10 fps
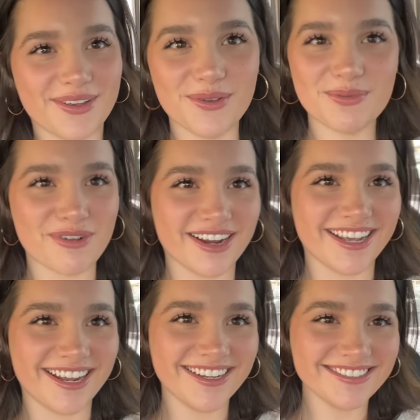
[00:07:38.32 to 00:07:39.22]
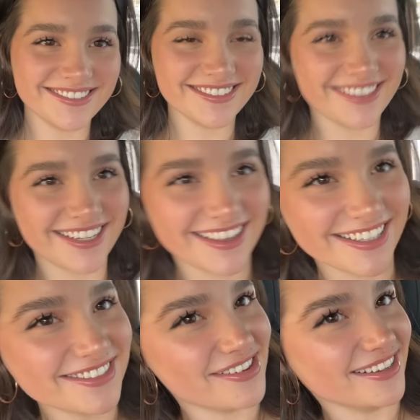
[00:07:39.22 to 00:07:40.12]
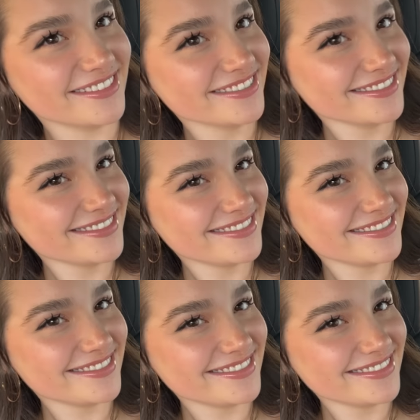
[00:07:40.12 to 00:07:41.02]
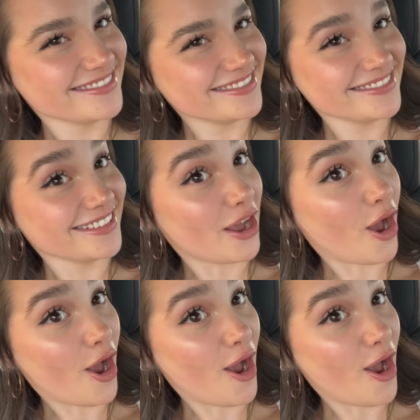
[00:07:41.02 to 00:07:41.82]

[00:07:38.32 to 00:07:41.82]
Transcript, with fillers: those pretty? Look at this one. No. Oh, oh,